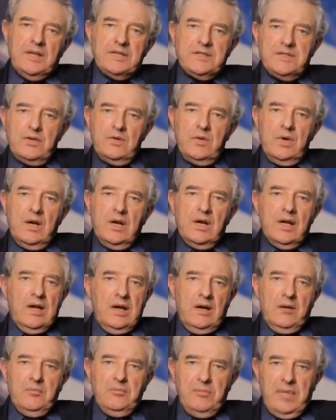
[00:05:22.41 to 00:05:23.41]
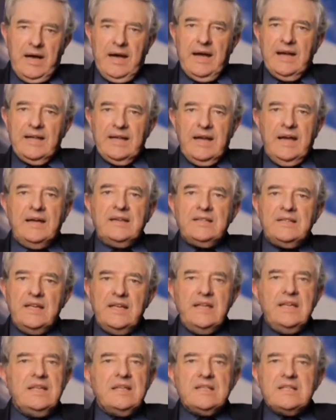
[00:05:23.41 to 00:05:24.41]
to come back and
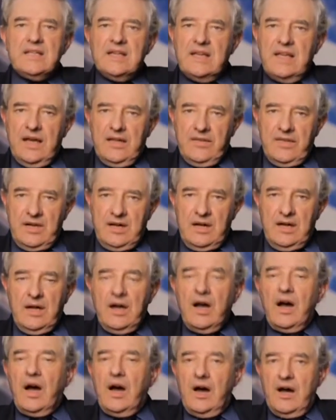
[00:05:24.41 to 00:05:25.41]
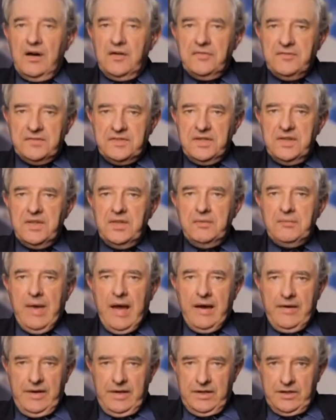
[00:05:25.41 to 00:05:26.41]
eat together after the
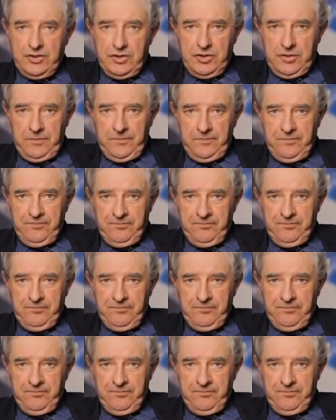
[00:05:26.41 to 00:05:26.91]
marriage.